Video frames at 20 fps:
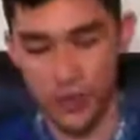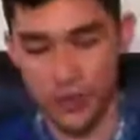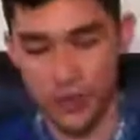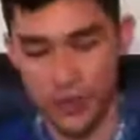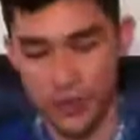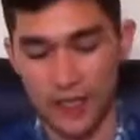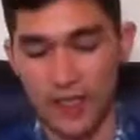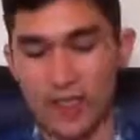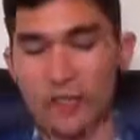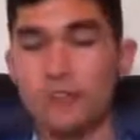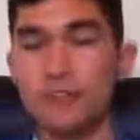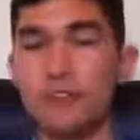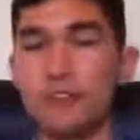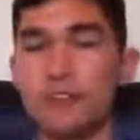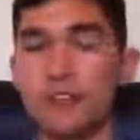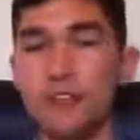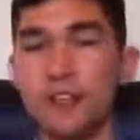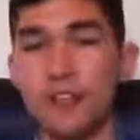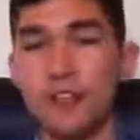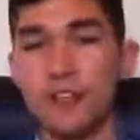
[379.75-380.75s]
Like even if you
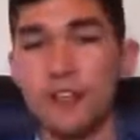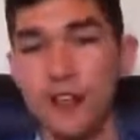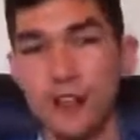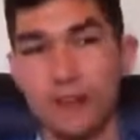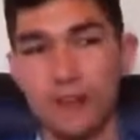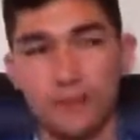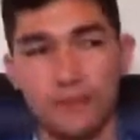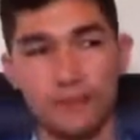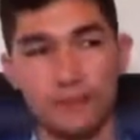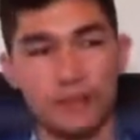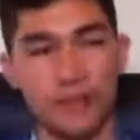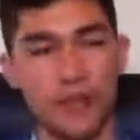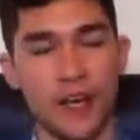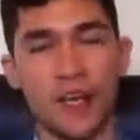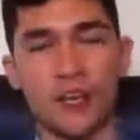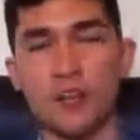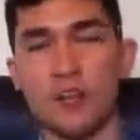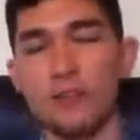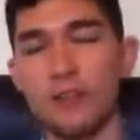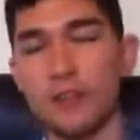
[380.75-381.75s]
look at, I don't know
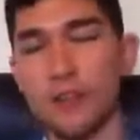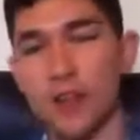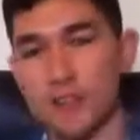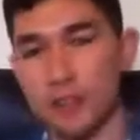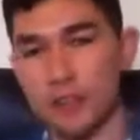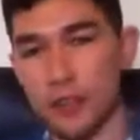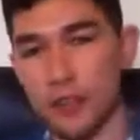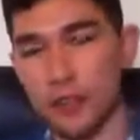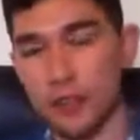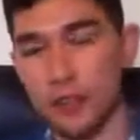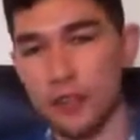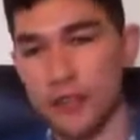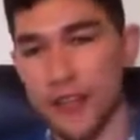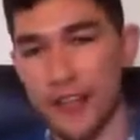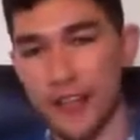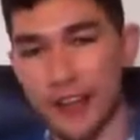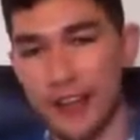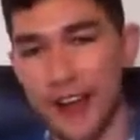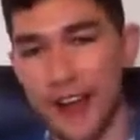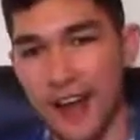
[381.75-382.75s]
if you guys have heard of that
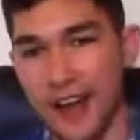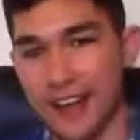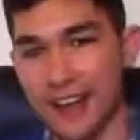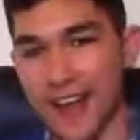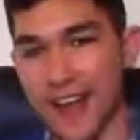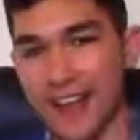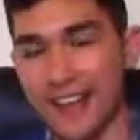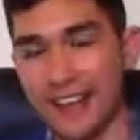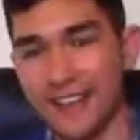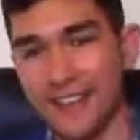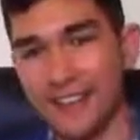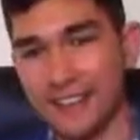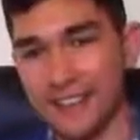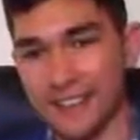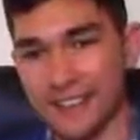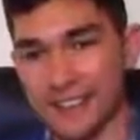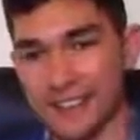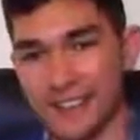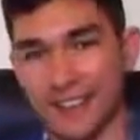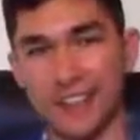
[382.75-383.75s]
guy, Anix
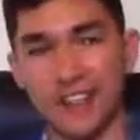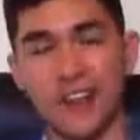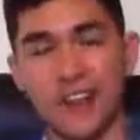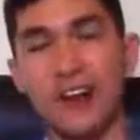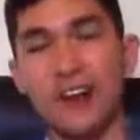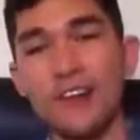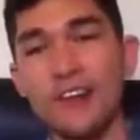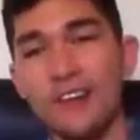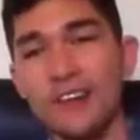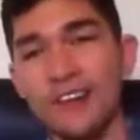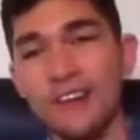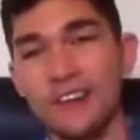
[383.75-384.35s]
Singal.